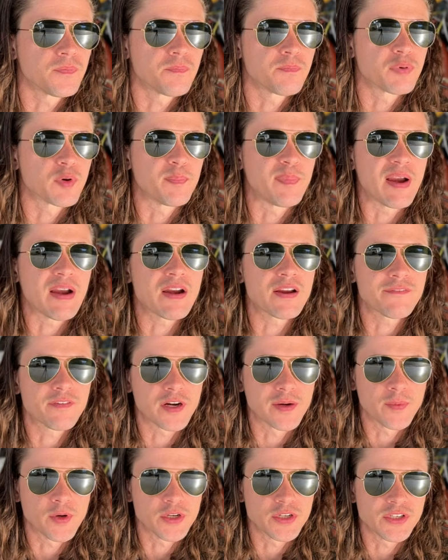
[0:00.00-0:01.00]
preparing for
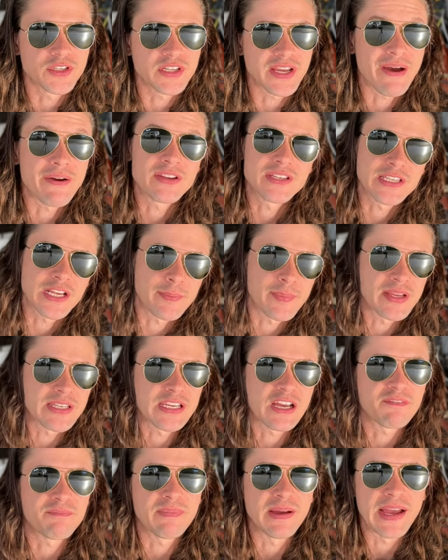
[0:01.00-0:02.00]
an emergency. I always tell
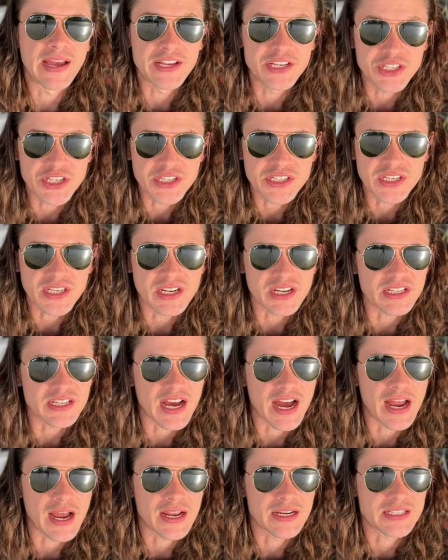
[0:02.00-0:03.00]
myself my engine's gonna
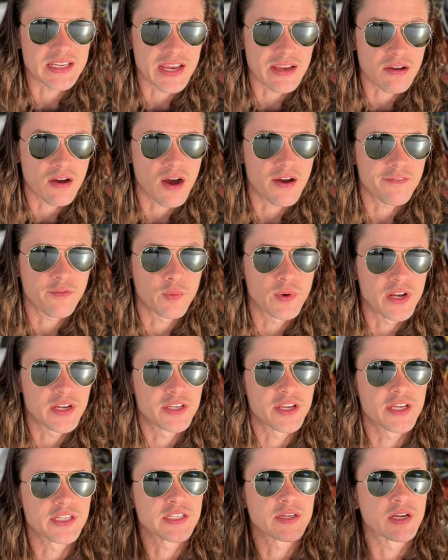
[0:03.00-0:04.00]
die on takeoff. When it
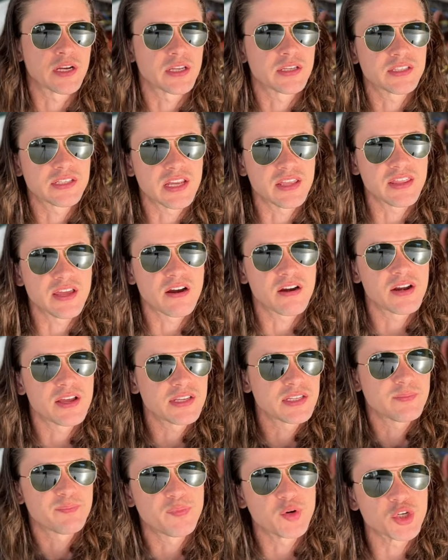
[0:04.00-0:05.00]
does, I'm gonna say, there it
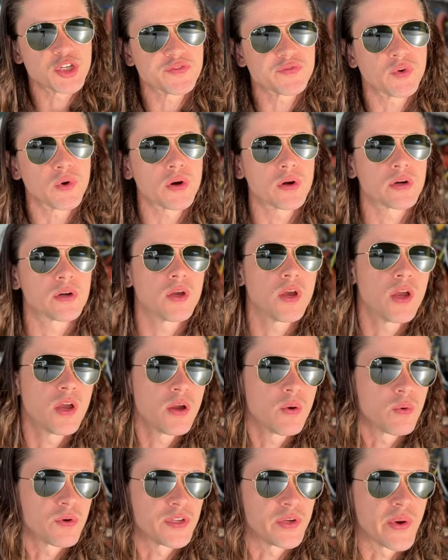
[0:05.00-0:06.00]
is, and push forward
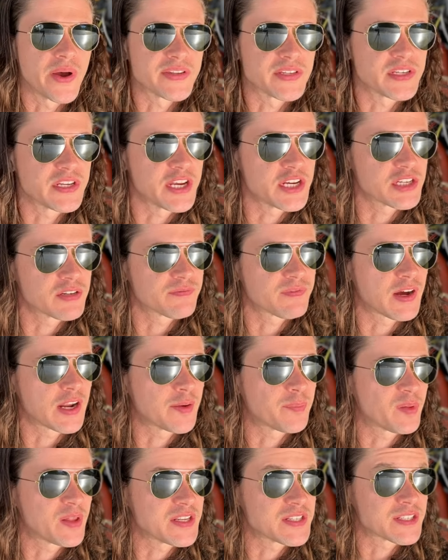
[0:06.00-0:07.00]
with no hesitation, find
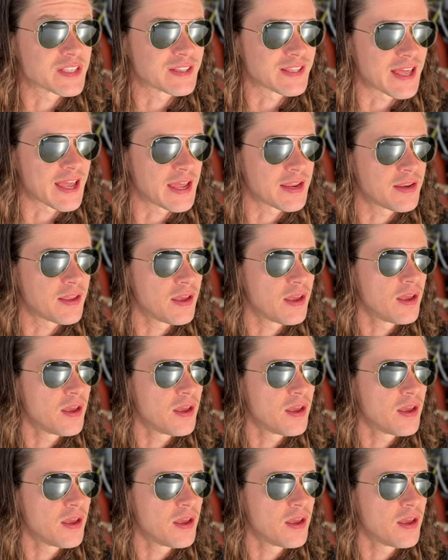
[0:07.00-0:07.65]
a place to land.